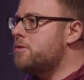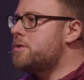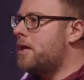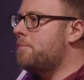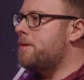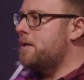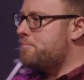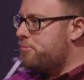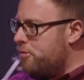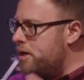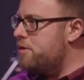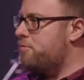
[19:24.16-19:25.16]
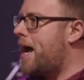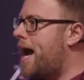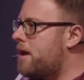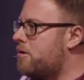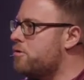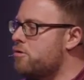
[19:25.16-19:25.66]
something pretty
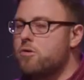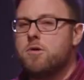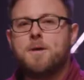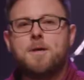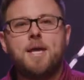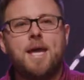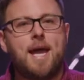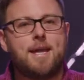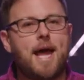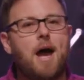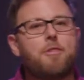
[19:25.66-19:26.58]
radical, and now